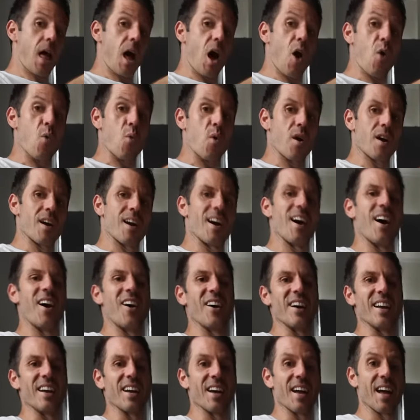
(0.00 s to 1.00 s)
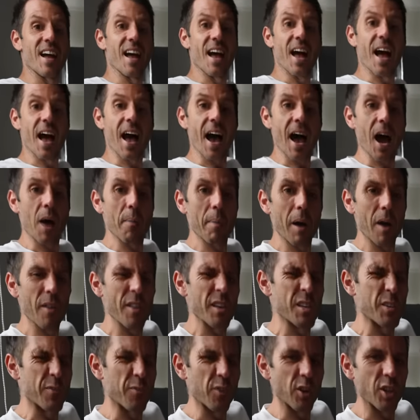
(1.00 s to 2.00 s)
Oh, hi. How about
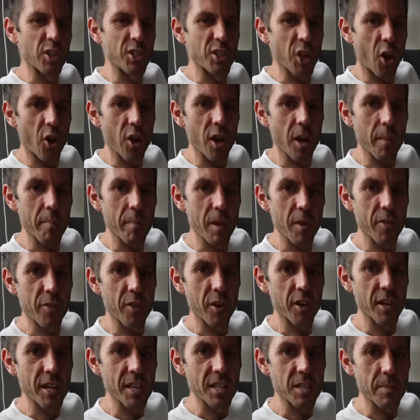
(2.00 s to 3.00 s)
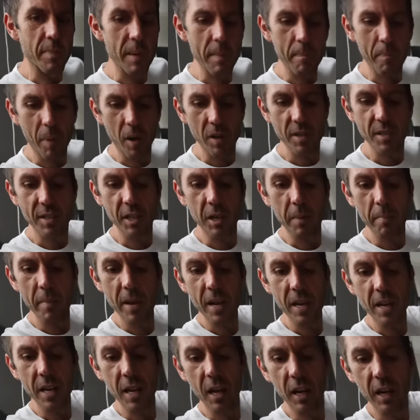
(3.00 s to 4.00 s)
this for a diet myth that needs to be busted
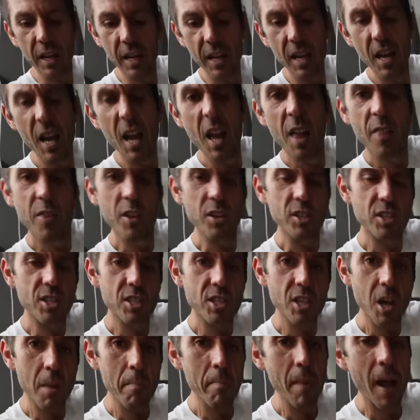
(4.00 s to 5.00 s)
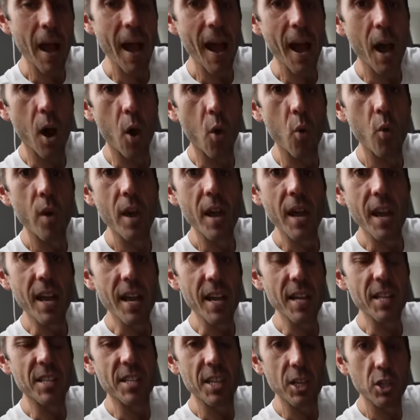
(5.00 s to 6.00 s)
immediately? That somehow
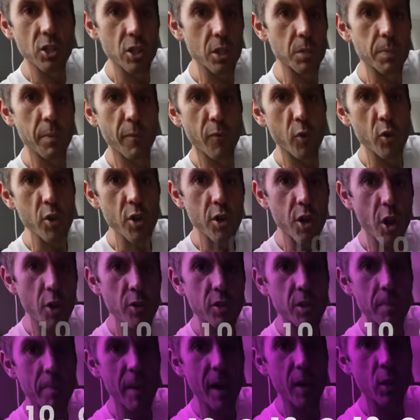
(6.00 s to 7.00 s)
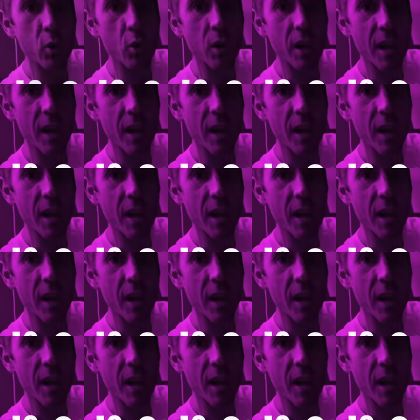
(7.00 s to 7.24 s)
eating just before you go to bed or